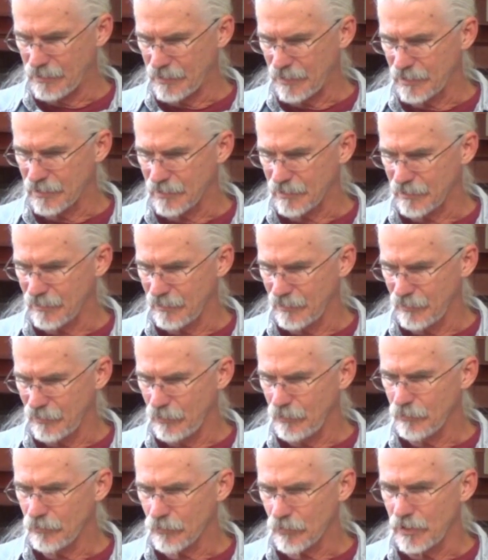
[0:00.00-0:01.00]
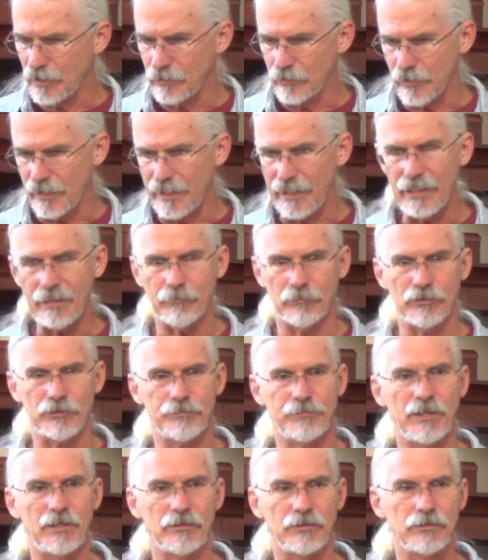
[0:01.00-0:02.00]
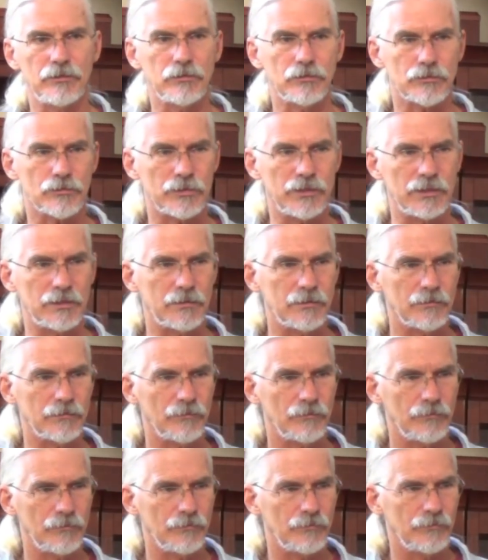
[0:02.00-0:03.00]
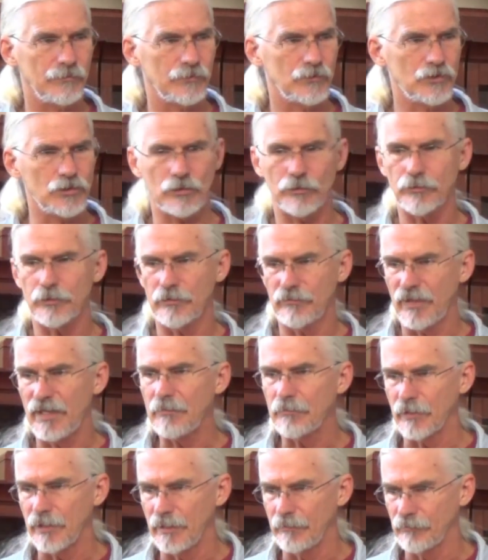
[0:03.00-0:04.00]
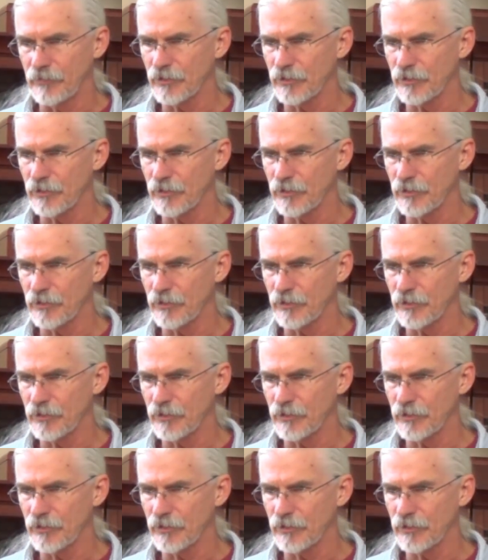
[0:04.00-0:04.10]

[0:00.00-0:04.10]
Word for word: he says, You treat your animals better than you treat children of Abraham.